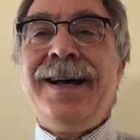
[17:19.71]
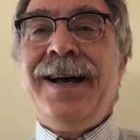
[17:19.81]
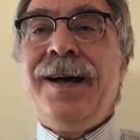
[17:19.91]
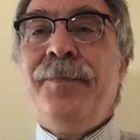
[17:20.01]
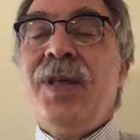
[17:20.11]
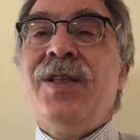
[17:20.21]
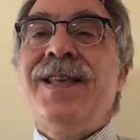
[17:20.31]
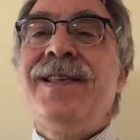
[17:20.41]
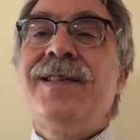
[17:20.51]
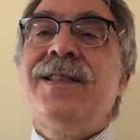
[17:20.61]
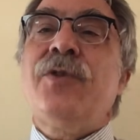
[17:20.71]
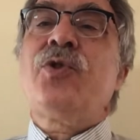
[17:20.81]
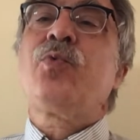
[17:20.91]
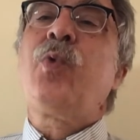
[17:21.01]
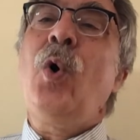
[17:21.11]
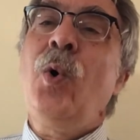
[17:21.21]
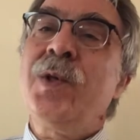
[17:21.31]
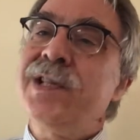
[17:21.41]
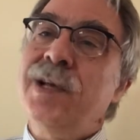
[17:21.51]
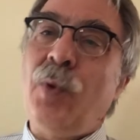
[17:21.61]
um, these the, the,
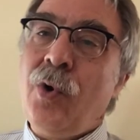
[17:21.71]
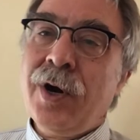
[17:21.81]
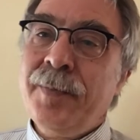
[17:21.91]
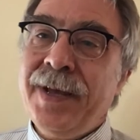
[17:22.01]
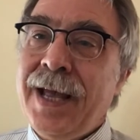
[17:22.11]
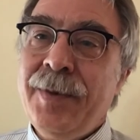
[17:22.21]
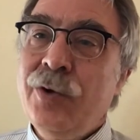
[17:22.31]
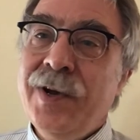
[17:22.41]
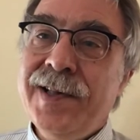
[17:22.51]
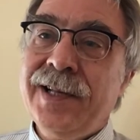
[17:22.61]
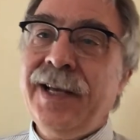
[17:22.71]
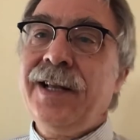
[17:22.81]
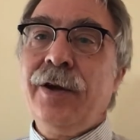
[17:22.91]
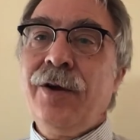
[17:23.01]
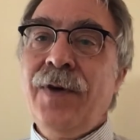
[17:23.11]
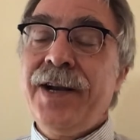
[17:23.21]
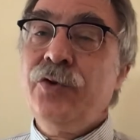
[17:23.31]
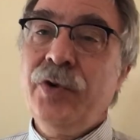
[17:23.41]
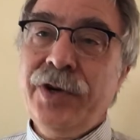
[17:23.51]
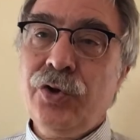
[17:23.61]
roles of the board became increasingly clarified in
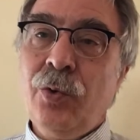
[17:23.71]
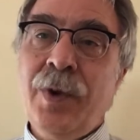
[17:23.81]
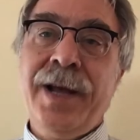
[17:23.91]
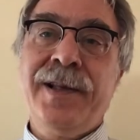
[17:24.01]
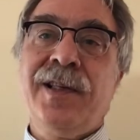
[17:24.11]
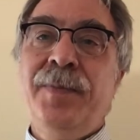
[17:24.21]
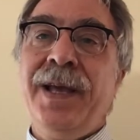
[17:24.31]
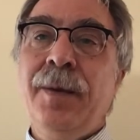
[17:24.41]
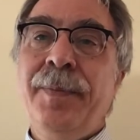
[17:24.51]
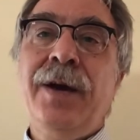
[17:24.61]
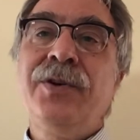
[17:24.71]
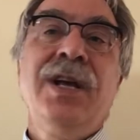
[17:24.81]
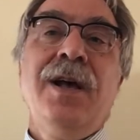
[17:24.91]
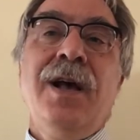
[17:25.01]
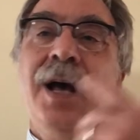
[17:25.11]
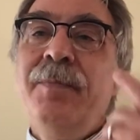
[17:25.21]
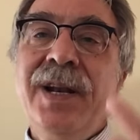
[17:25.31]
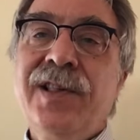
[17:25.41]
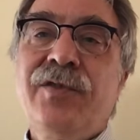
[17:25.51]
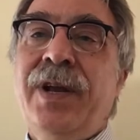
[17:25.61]
traditional ways as being about
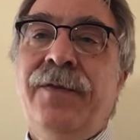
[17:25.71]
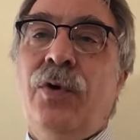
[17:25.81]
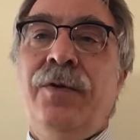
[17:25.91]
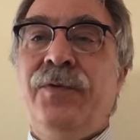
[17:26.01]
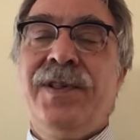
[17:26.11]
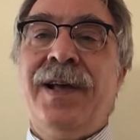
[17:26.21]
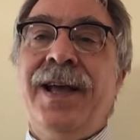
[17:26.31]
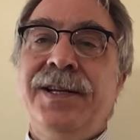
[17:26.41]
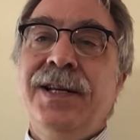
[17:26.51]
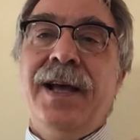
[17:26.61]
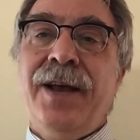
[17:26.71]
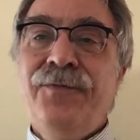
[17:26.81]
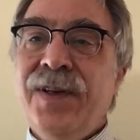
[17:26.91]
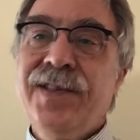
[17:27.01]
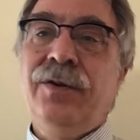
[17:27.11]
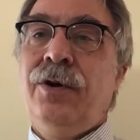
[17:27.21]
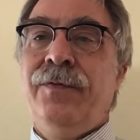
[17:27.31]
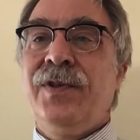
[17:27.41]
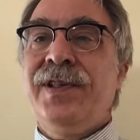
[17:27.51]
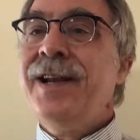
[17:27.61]
administrative oversight and fiscal
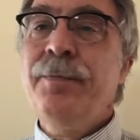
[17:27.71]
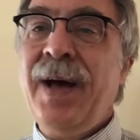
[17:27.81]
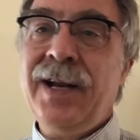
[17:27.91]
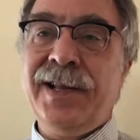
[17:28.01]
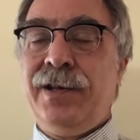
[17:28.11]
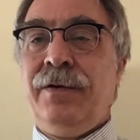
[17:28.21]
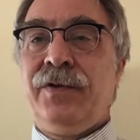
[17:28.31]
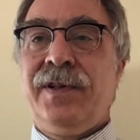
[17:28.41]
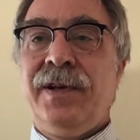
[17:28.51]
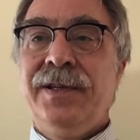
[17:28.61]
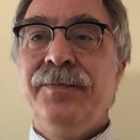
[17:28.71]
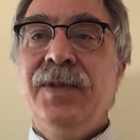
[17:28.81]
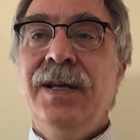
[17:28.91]
oversight and policy oversight.